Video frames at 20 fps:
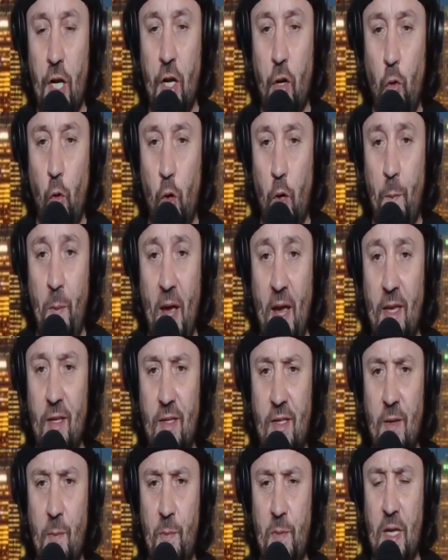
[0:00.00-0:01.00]
quarterback in
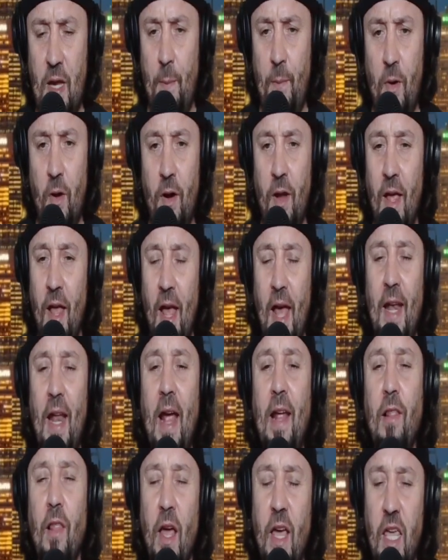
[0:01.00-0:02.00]
September, and I
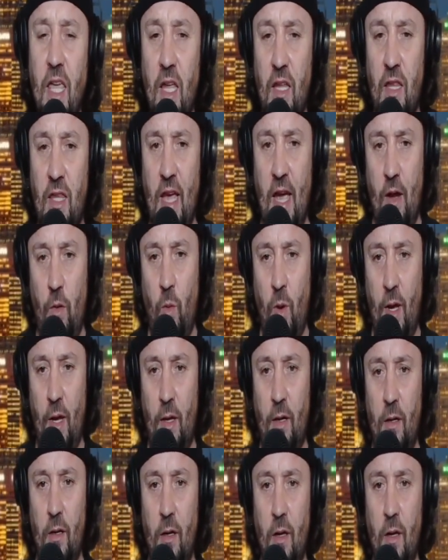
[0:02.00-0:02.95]
like it that way.